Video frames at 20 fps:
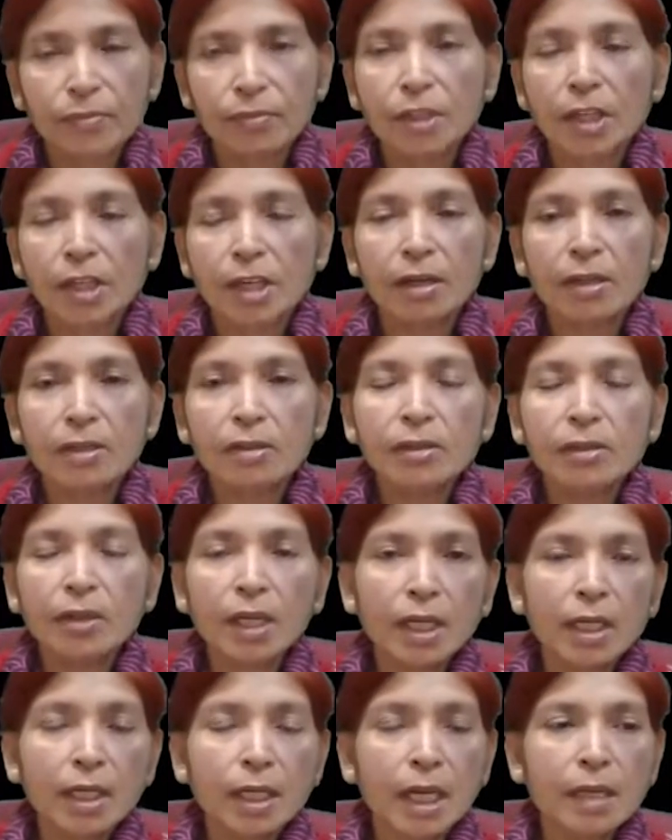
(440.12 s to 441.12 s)
There are
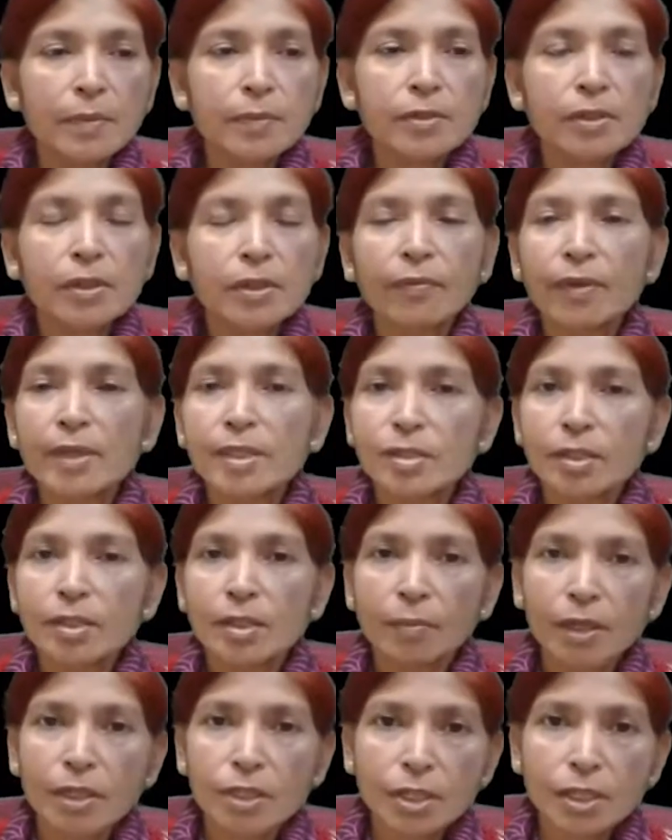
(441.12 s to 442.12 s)
three types of
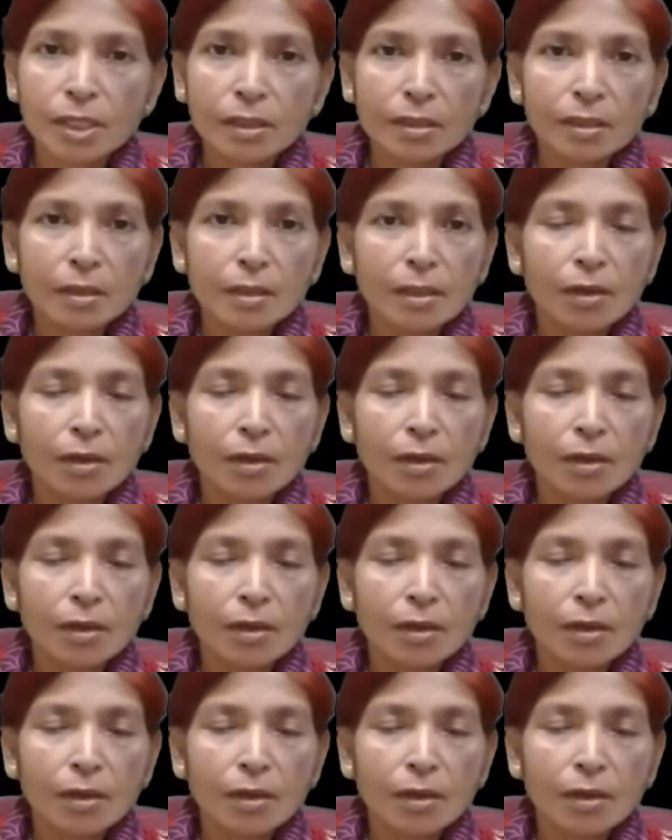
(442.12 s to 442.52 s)
estimation.